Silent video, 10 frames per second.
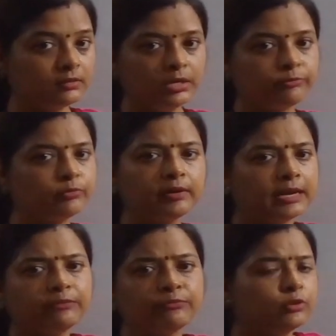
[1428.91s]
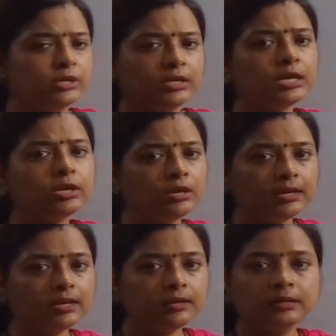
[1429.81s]
If you will write 40
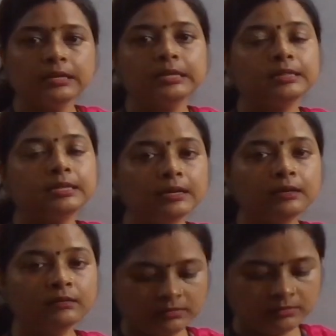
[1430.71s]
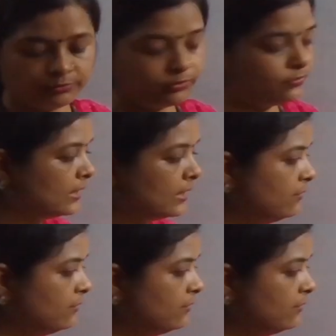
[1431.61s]
only, then if you will write